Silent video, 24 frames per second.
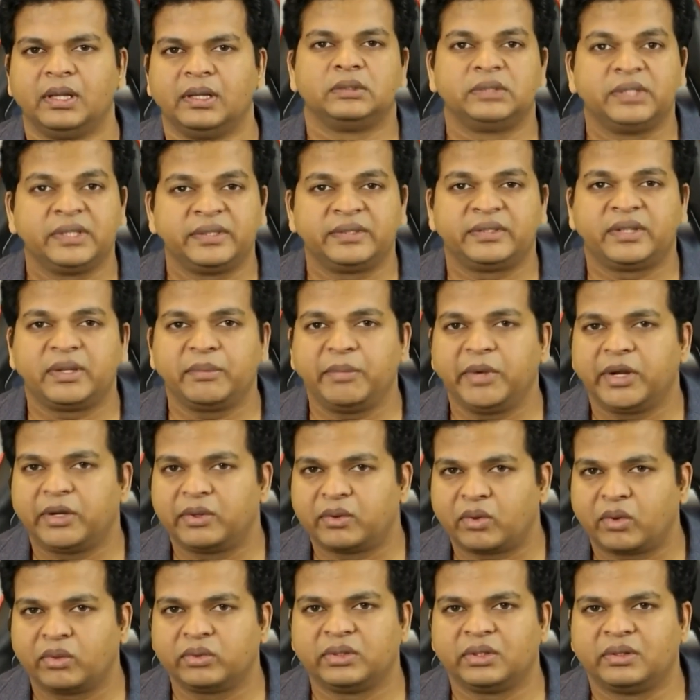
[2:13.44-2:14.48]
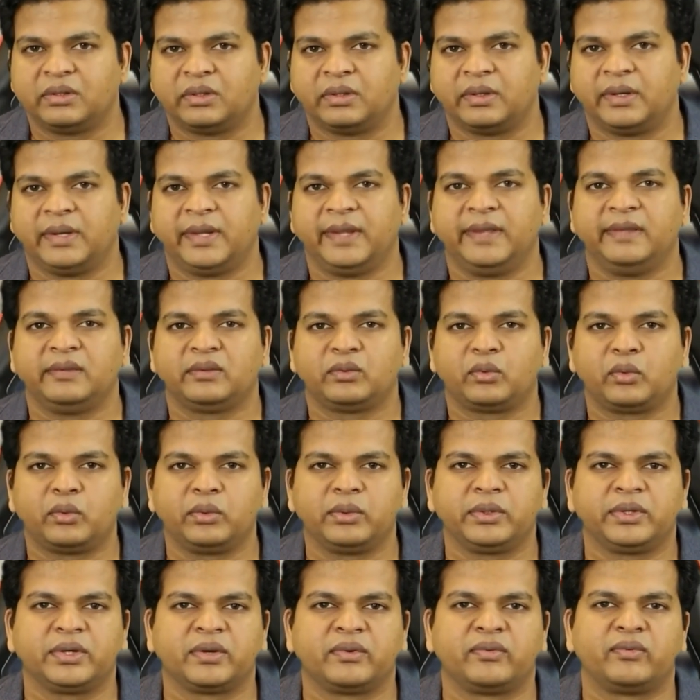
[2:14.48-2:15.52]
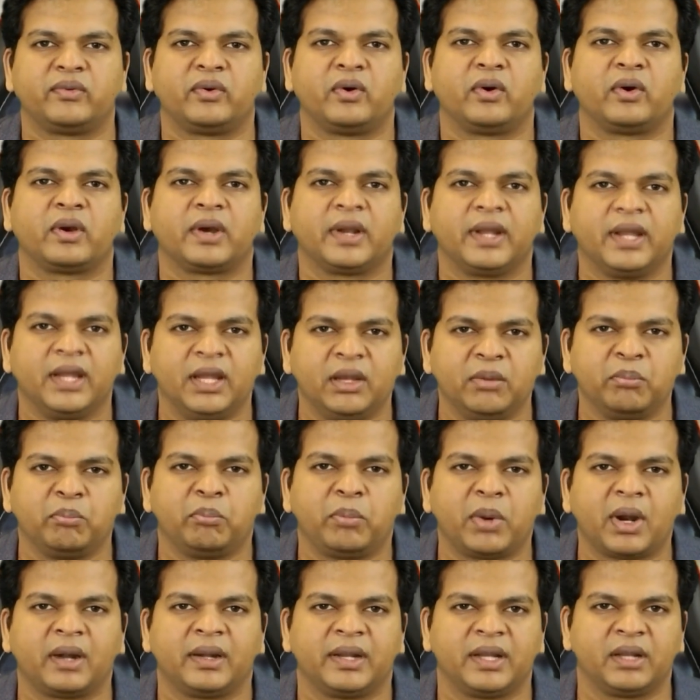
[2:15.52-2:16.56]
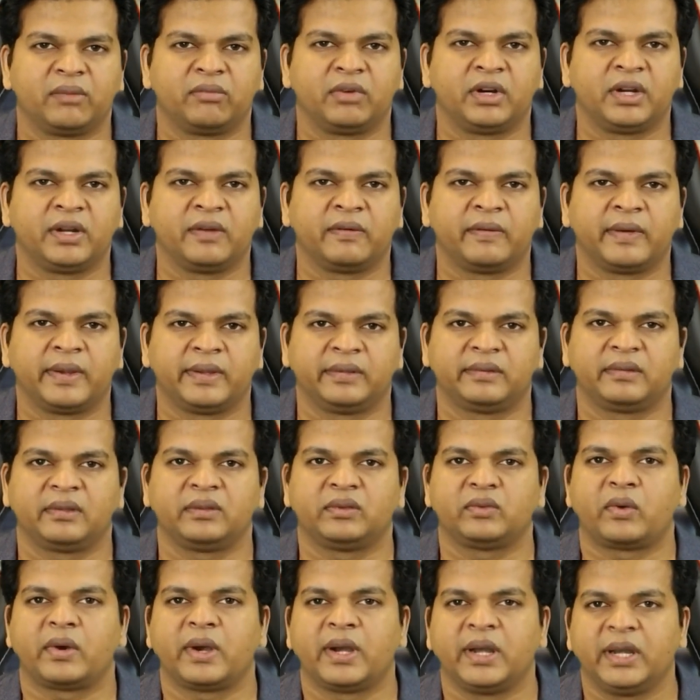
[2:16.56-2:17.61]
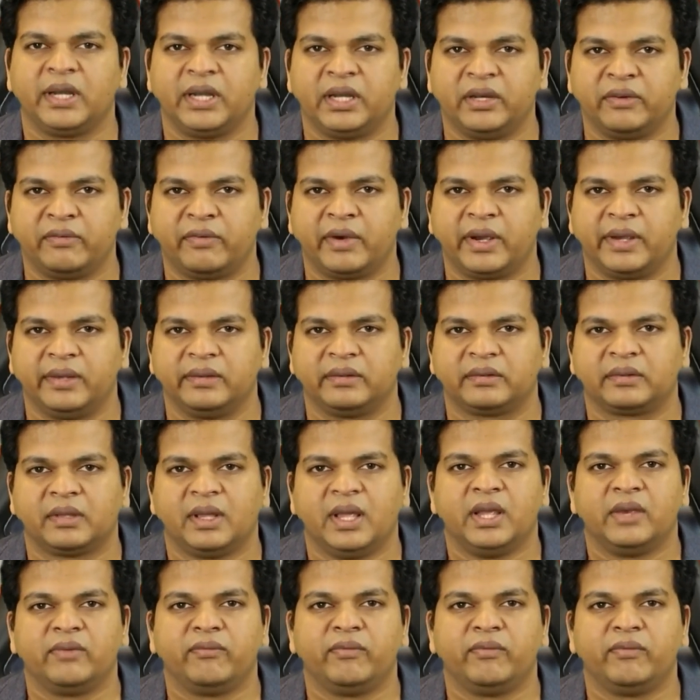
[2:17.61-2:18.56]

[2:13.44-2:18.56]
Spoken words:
Systemic toxicity is crucial for implantable devices or any device